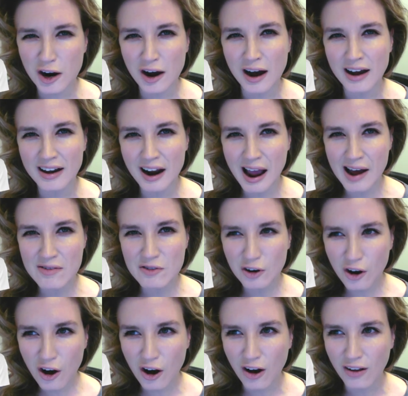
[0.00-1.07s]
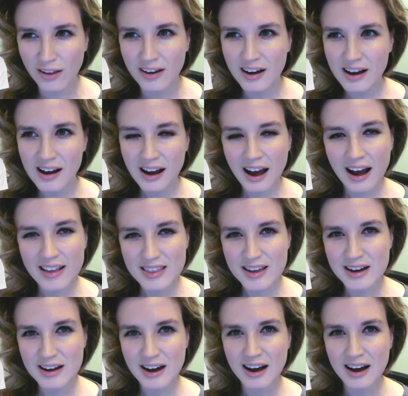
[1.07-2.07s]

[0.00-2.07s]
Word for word: and have it all, I think